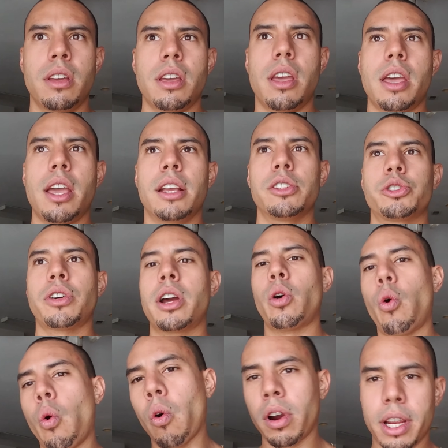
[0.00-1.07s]
and trying to
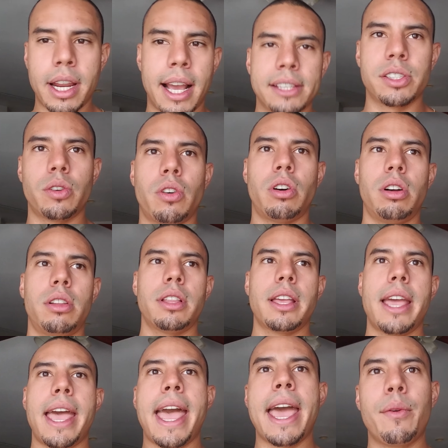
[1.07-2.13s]
organize it all
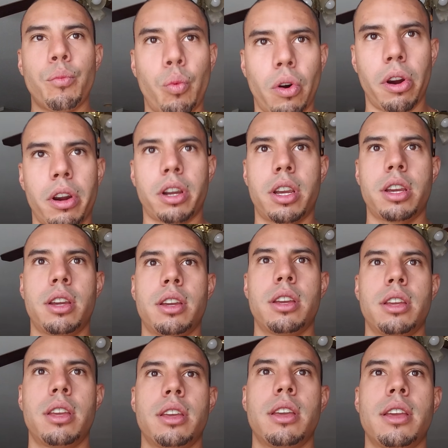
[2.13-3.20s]
and work,
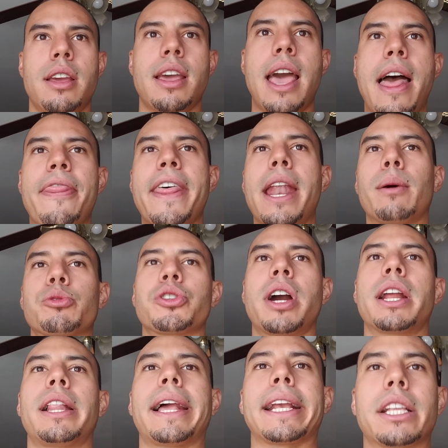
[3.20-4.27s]
and then I'm trying
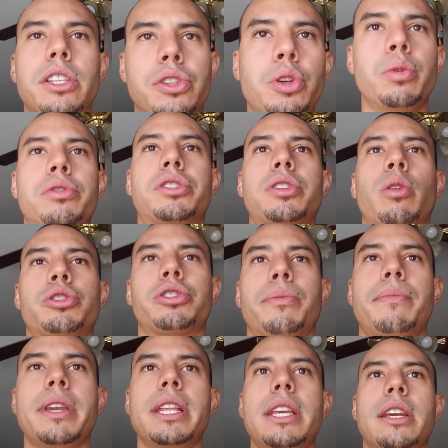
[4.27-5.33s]
to do social
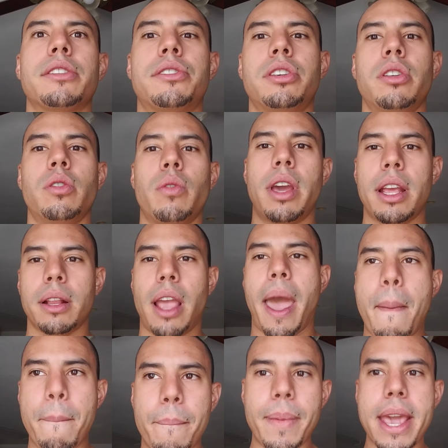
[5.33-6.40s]
media too
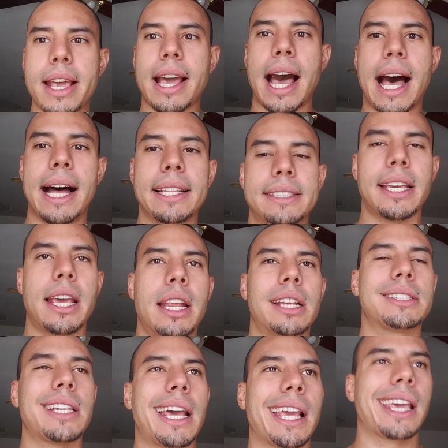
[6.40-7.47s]
and make content,
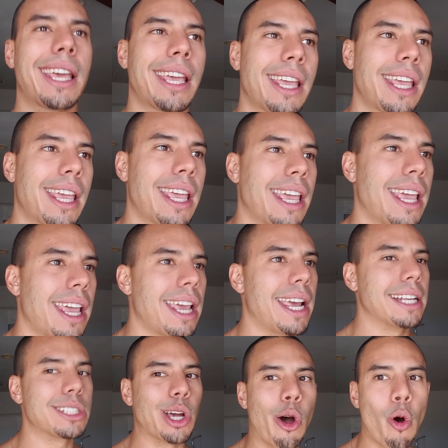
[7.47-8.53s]

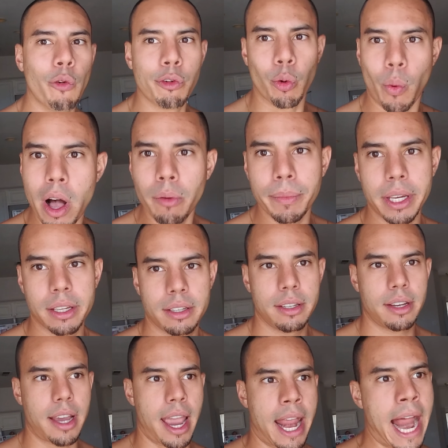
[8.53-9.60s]
it's overwhelming.
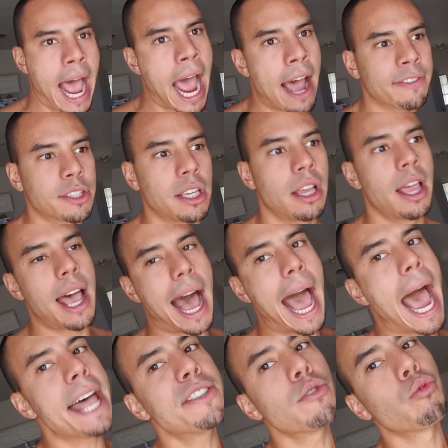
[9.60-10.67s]
And I had to
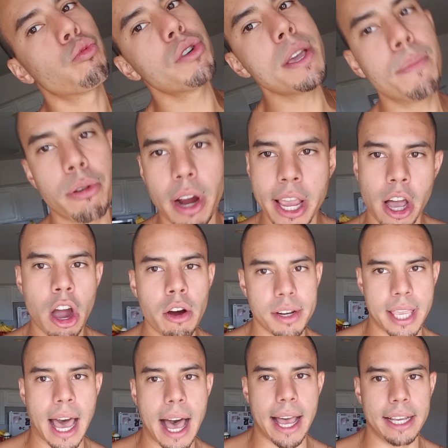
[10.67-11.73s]

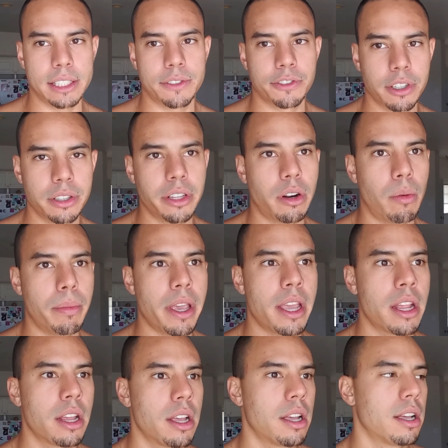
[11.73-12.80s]
reprioritize for a little bit
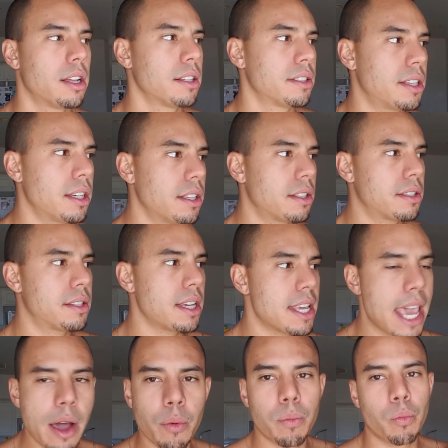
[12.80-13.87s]
to
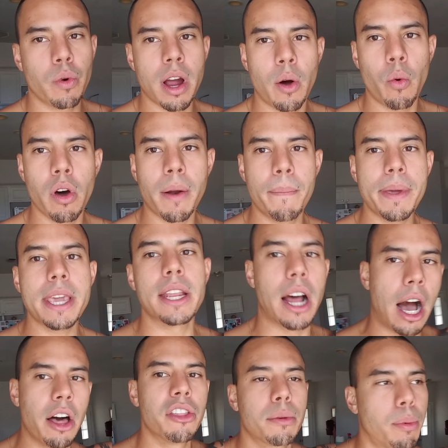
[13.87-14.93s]
get where I want to be in
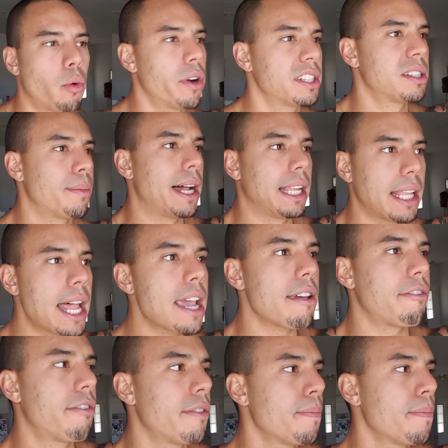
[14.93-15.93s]
other points of my life.